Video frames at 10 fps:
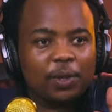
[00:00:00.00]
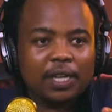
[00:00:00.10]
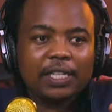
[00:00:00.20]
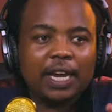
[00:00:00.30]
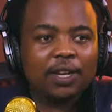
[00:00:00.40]
you
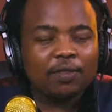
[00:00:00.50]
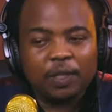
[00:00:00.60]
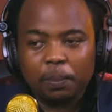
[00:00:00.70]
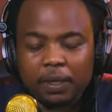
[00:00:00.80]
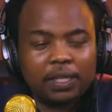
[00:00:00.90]
just kind
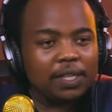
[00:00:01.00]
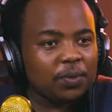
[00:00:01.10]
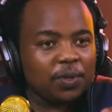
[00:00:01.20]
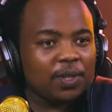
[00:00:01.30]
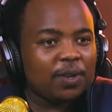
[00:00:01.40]
of deplete
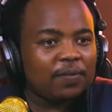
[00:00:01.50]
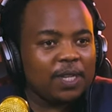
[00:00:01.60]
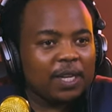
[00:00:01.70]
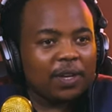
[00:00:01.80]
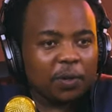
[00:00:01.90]
his
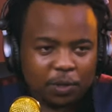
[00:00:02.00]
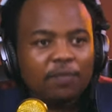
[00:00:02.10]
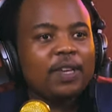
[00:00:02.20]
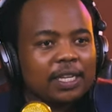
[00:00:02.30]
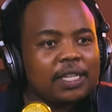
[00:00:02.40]
reserves. Because
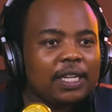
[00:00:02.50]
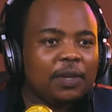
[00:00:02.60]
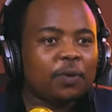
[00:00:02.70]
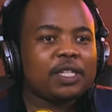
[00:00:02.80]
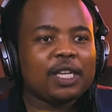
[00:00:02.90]
obviously
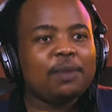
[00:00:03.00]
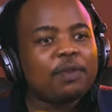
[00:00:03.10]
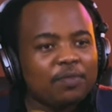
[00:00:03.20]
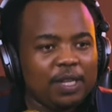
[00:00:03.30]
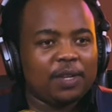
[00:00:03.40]
he won't
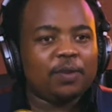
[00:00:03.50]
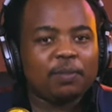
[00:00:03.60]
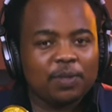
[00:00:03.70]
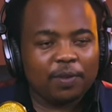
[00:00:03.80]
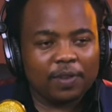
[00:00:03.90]
keep everything
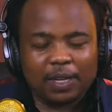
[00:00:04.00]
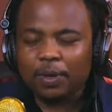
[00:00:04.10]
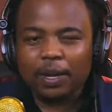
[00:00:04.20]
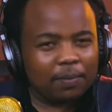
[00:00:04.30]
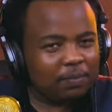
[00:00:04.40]
to himself.
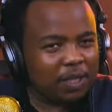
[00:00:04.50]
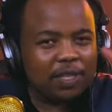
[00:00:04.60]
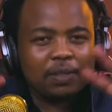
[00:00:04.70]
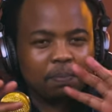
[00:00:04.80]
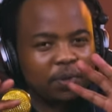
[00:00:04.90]
Anyway,
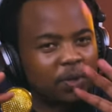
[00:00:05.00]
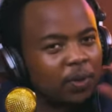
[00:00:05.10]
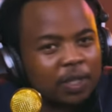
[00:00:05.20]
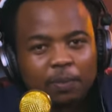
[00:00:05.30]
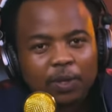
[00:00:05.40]
this is
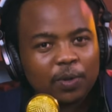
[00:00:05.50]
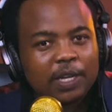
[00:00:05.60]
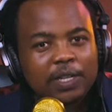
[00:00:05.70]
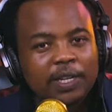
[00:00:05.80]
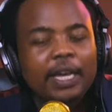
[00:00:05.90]
pure
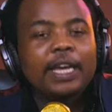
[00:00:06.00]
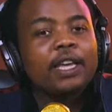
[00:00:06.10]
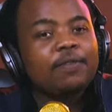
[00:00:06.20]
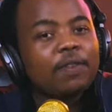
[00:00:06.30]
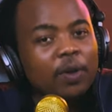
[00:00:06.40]
speculation.
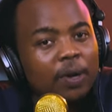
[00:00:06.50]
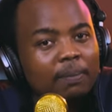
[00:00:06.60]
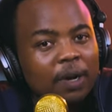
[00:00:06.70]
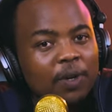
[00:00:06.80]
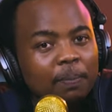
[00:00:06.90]
Mm. If ever you
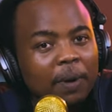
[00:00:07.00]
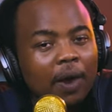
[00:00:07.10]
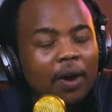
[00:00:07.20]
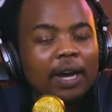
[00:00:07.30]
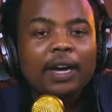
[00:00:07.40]
come back to
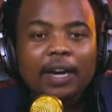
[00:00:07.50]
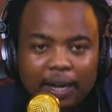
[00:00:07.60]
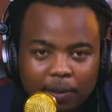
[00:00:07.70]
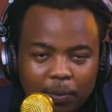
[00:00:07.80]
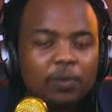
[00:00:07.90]
power,
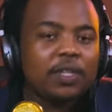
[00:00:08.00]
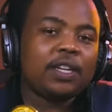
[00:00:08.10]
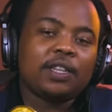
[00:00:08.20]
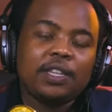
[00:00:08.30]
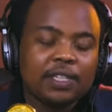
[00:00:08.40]
we'll
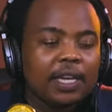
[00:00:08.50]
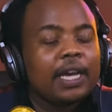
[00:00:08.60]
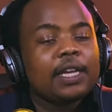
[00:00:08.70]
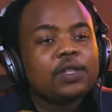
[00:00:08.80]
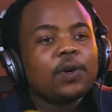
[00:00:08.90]
delete this.
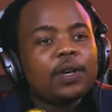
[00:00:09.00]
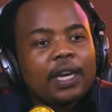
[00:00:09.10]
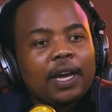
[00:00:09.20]
So